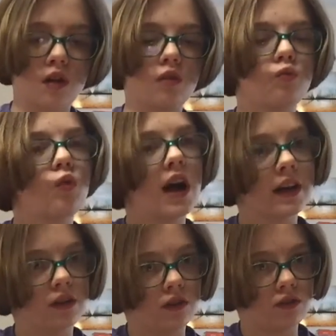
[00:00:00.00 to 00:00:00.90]

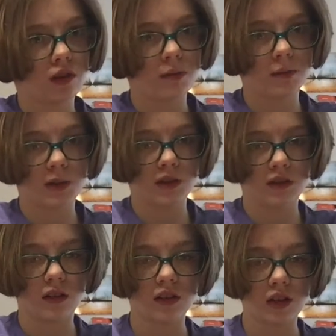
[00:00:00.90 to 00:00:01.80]
1 rubber band,
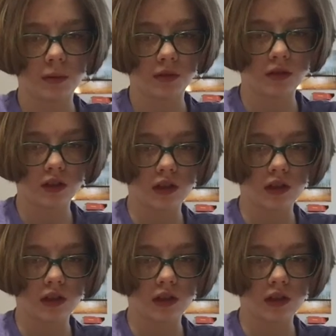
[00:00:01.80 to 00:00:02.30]
not double.